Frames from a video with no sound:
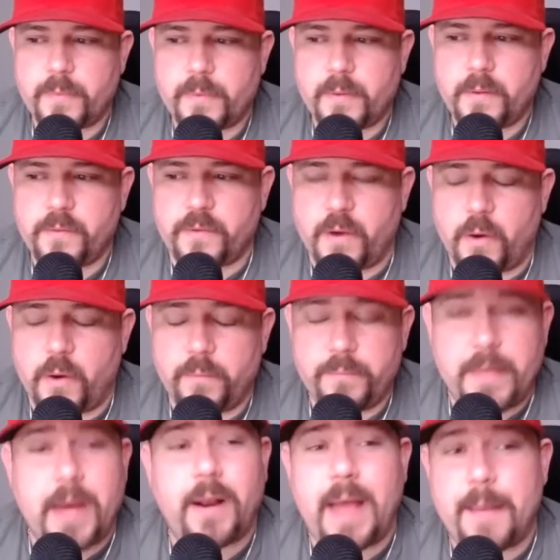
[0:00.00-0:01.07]
So
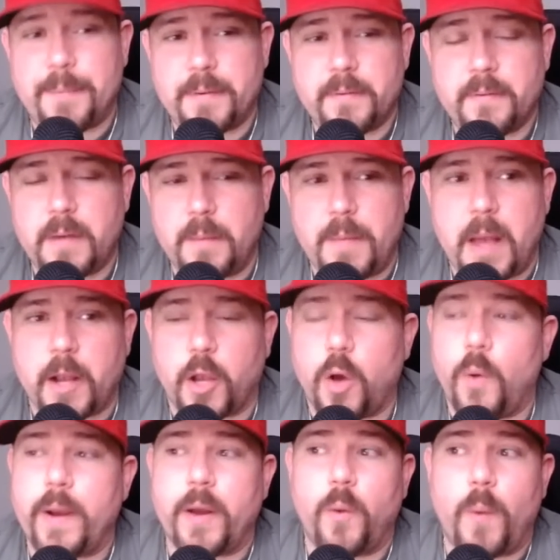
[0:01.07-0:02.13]
that'll happen. I'm not
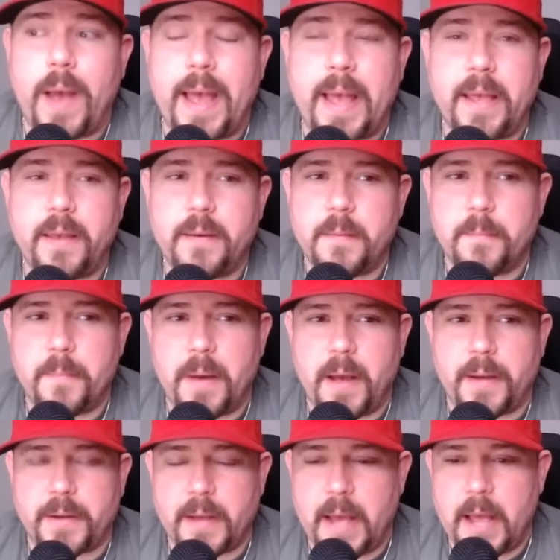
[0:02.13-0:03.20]
going away, but
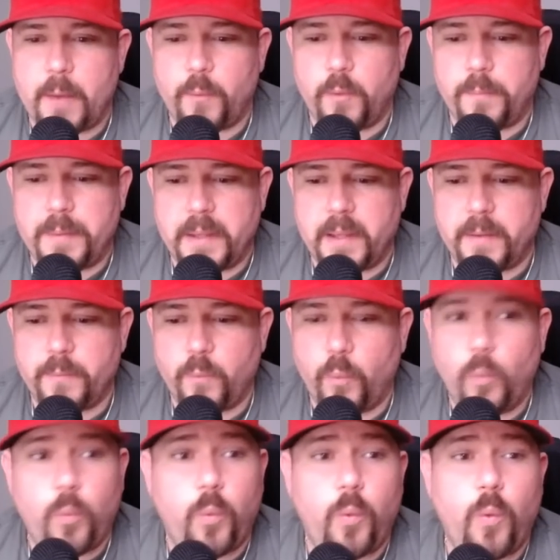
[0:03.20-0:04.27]
I will be
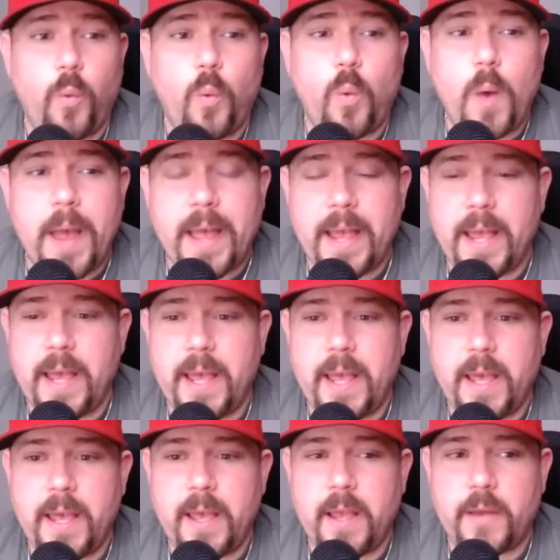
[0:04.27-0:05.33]

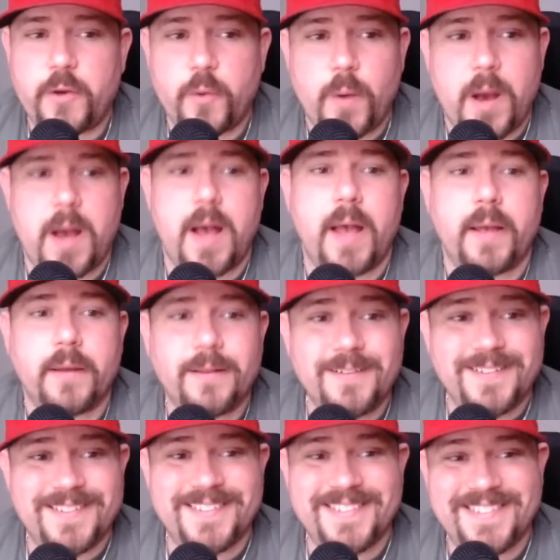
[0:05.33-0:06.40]
way too high
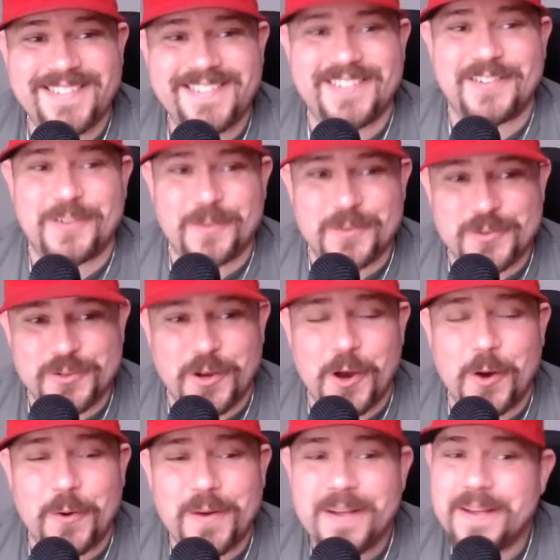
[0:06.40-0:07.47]
to do the show,